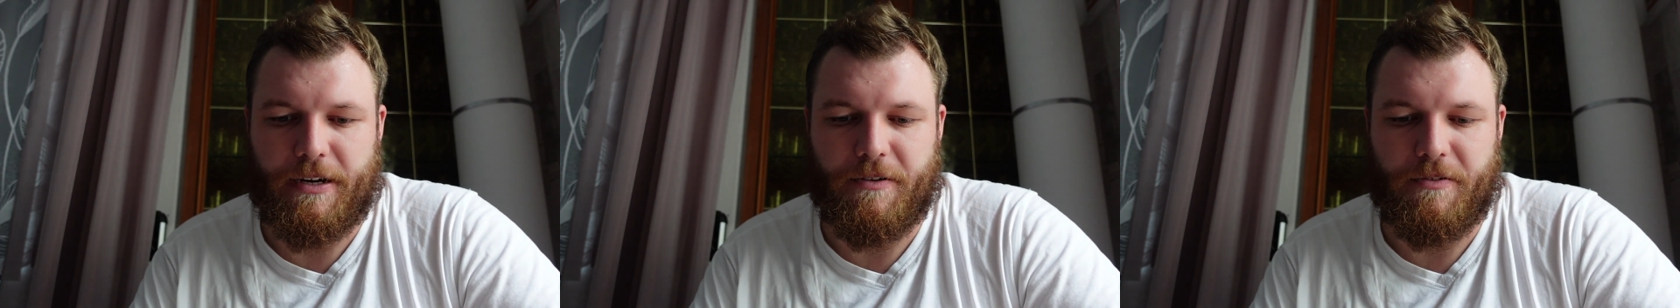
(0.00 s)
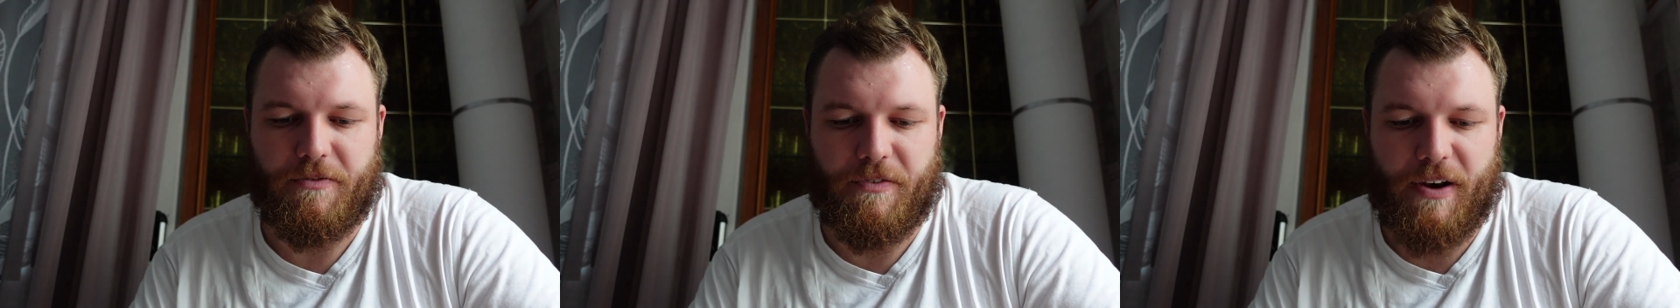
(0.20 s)

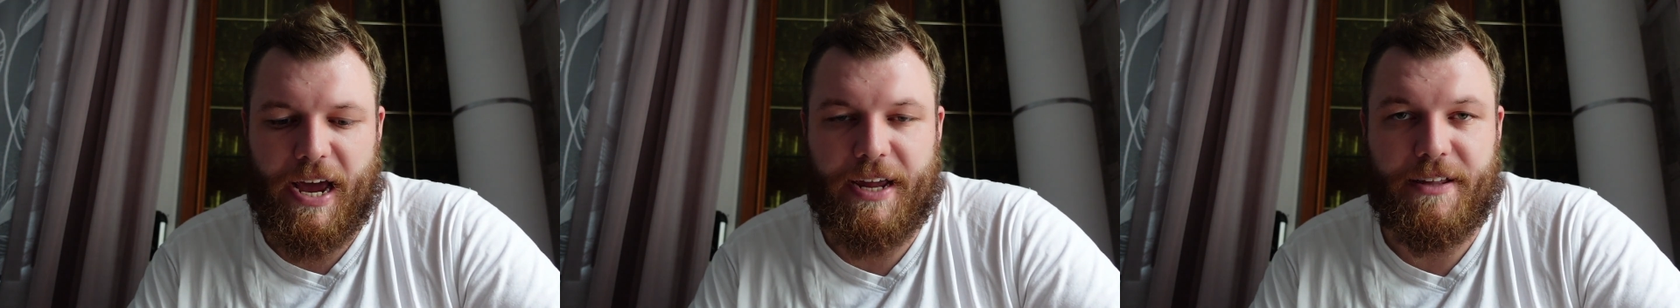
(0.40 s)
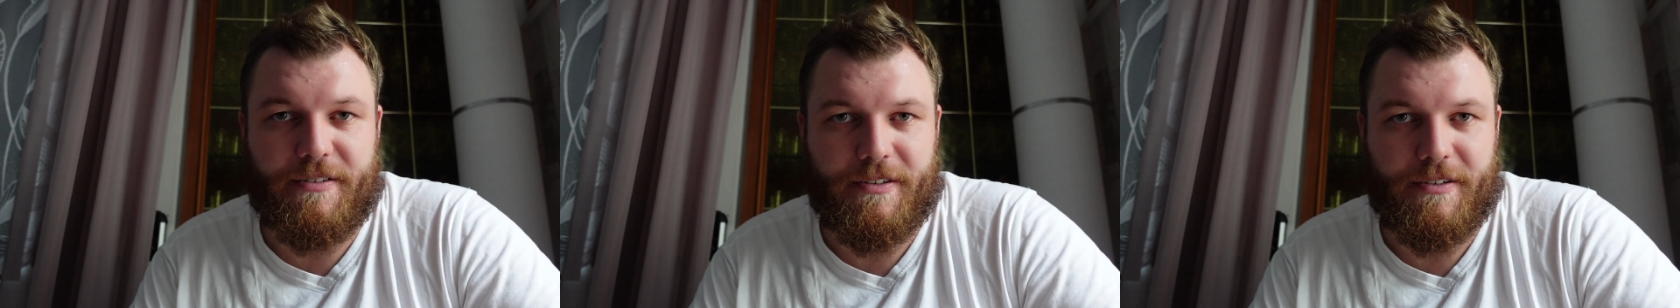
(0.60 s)

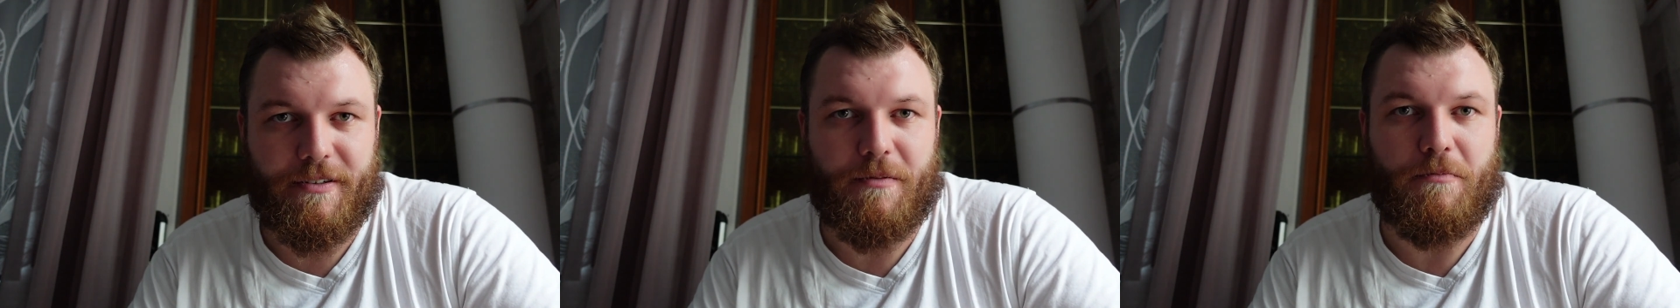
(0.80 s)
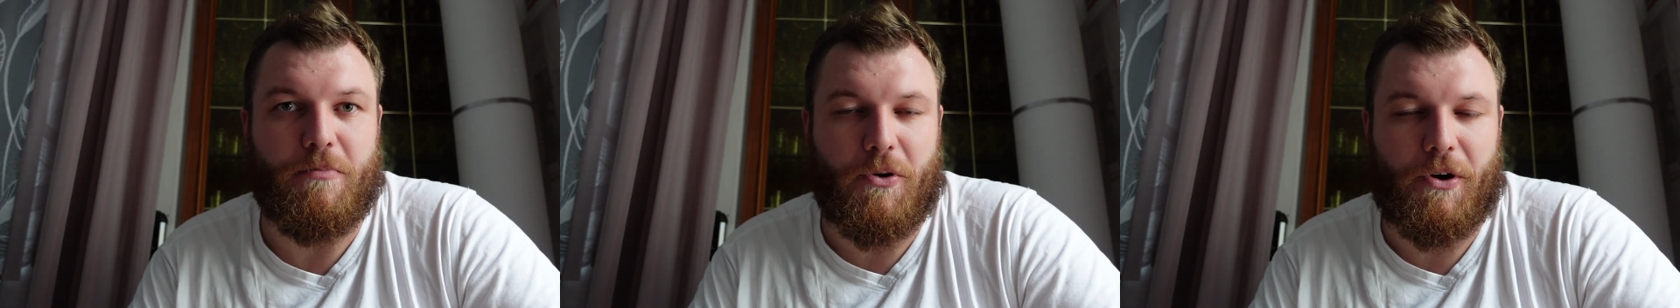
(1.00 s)
flight
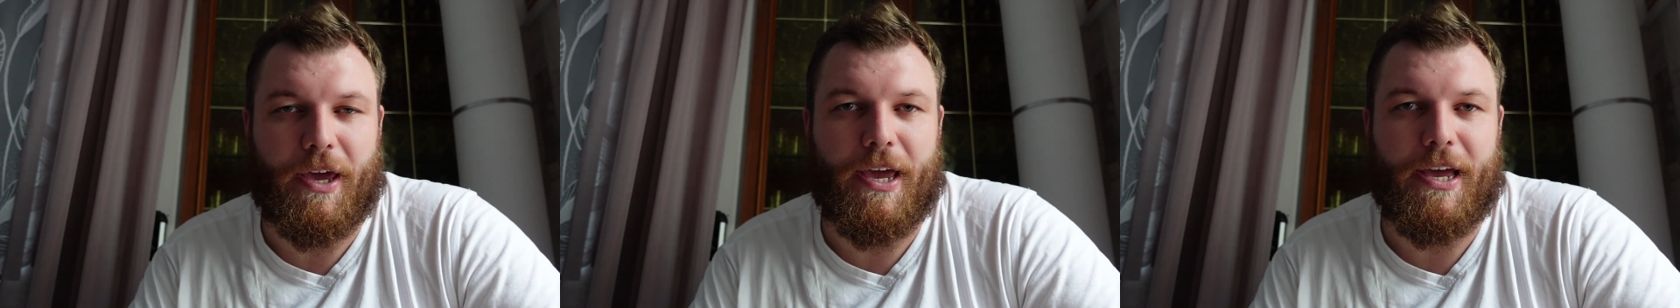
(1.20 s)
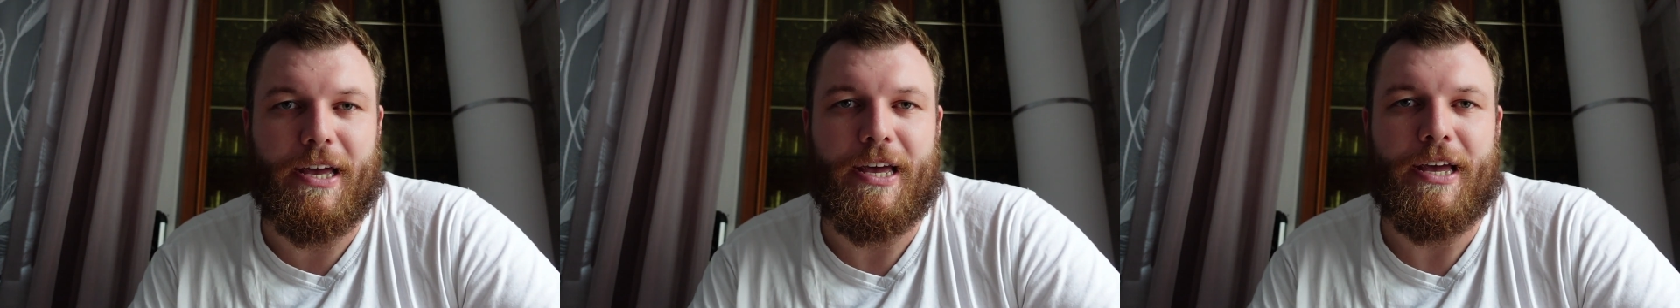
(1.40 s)

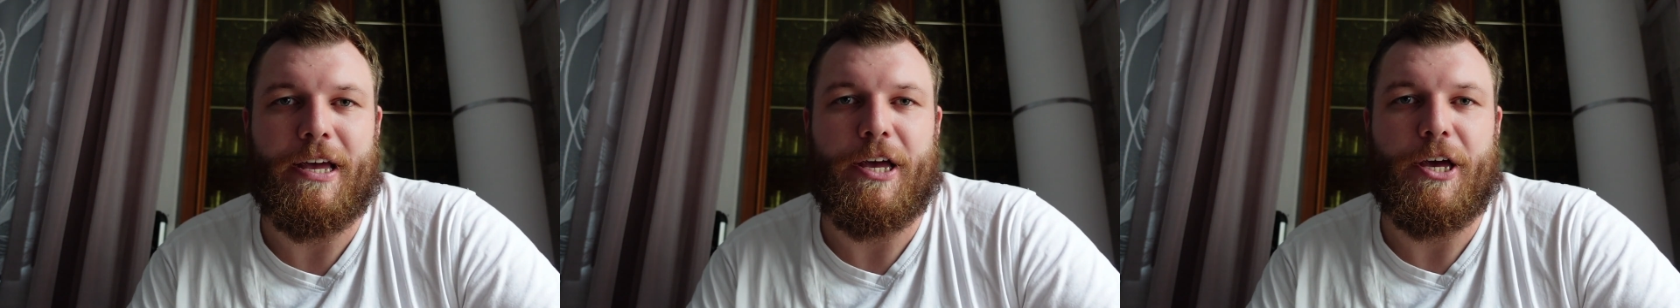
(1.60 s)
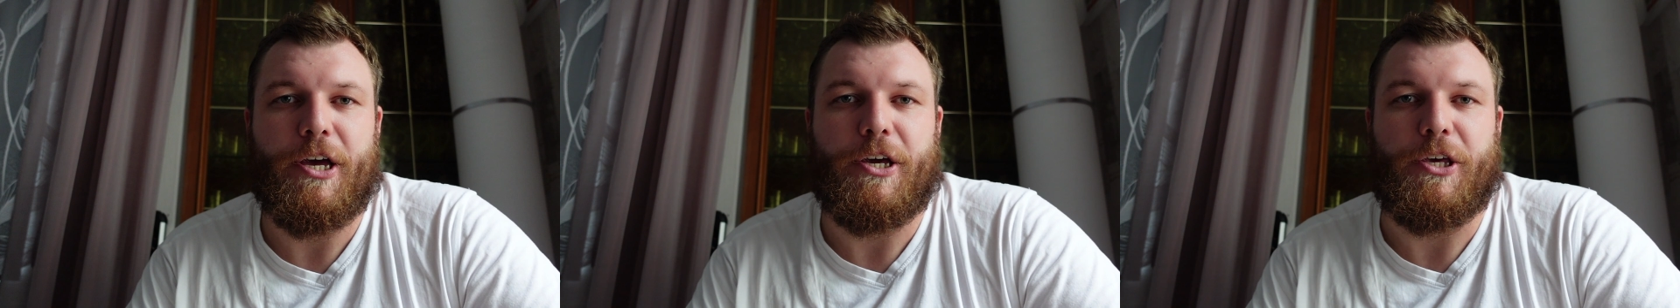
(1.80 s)
booking,
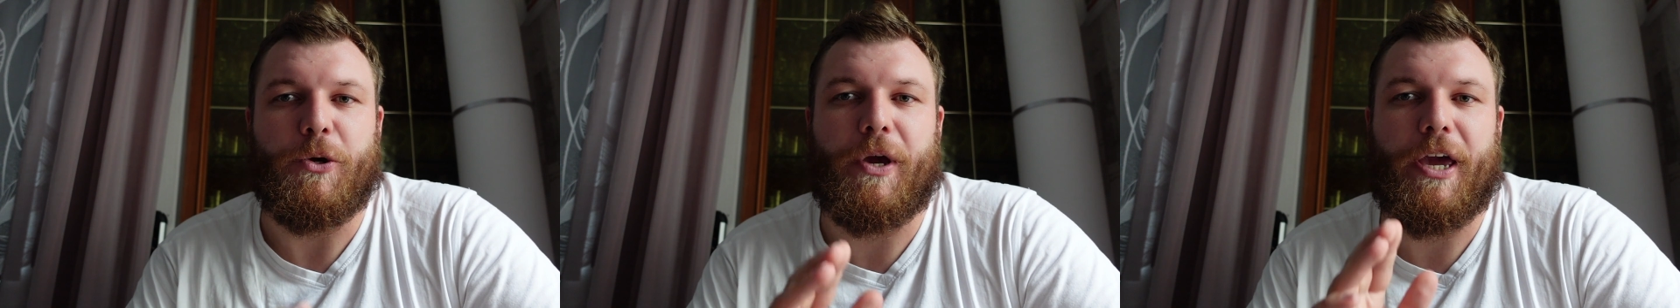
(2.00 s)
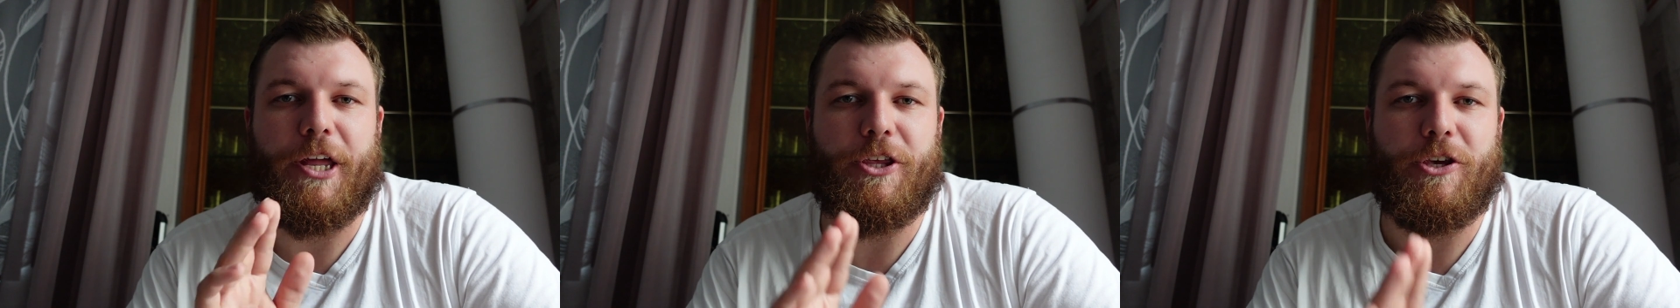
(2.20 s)
you
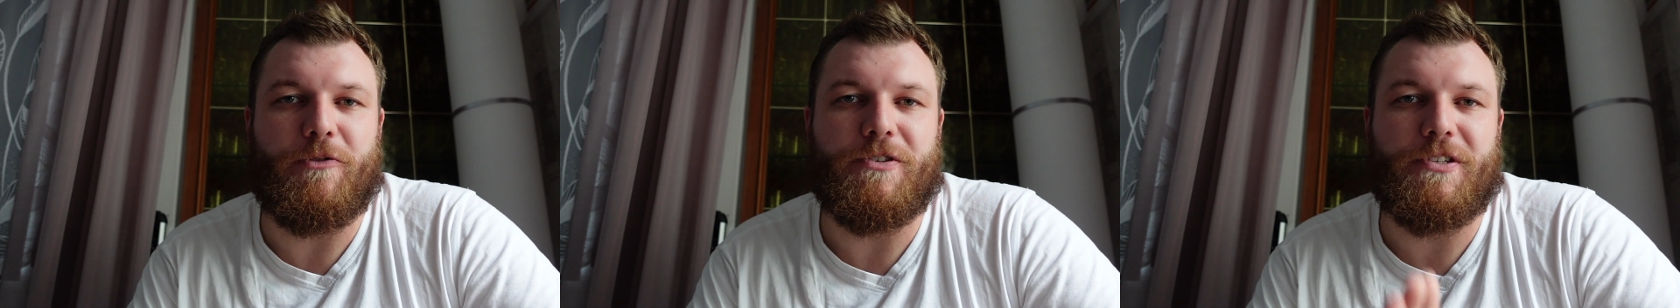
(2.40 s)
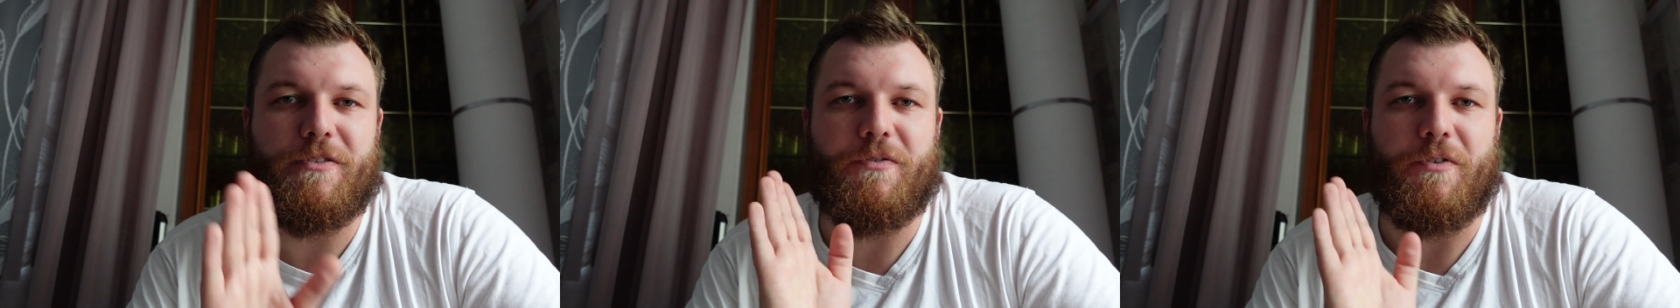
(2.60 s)
can
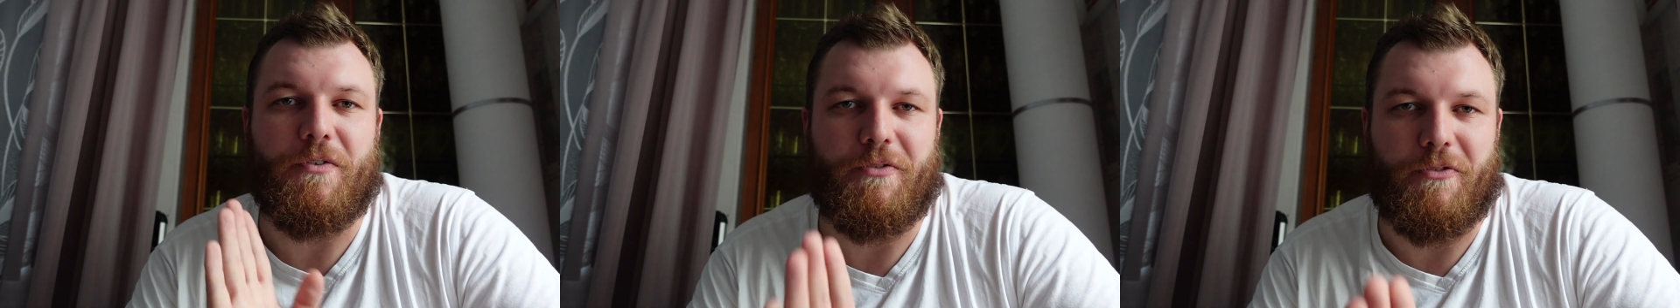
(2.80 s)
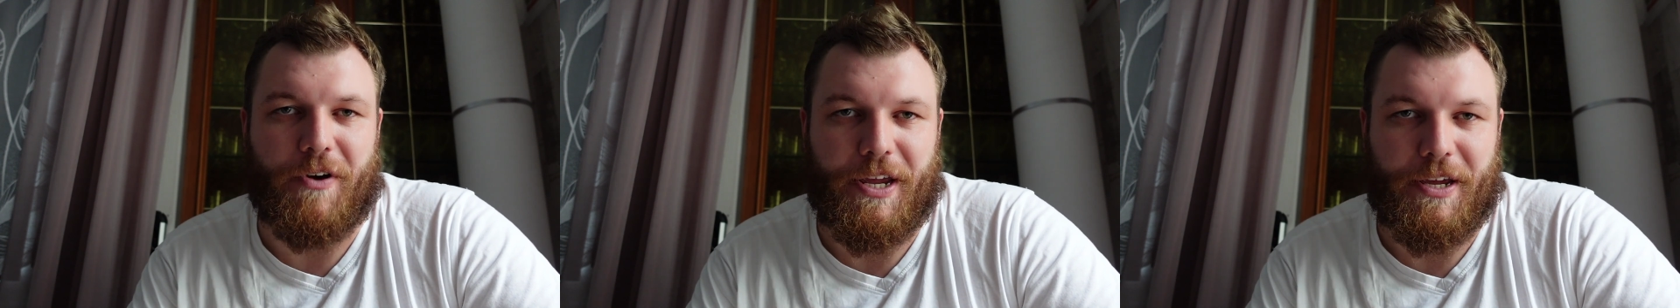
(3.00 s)
use it for
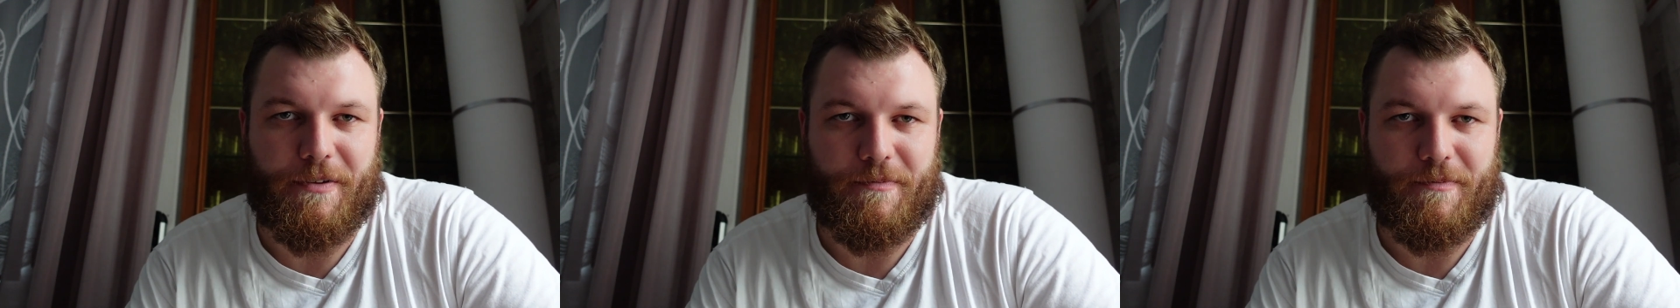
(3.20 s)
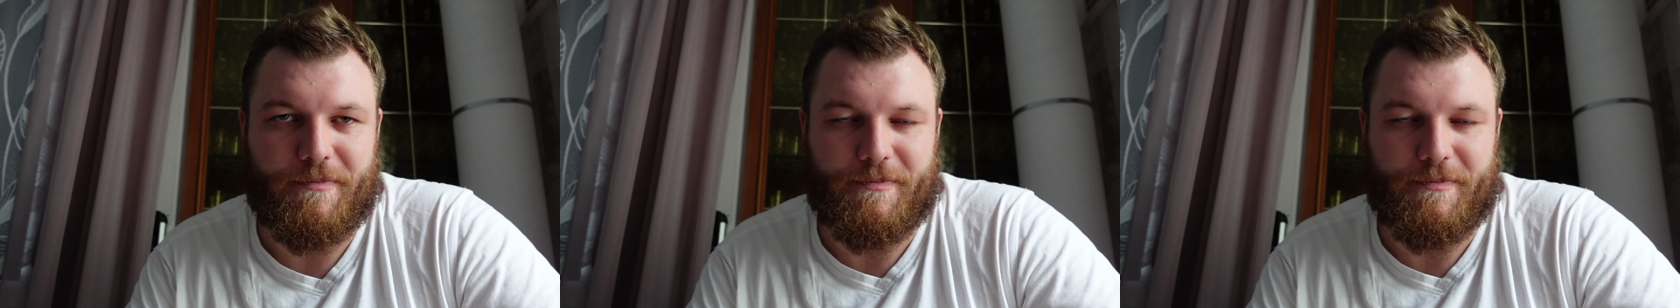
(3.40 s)
free.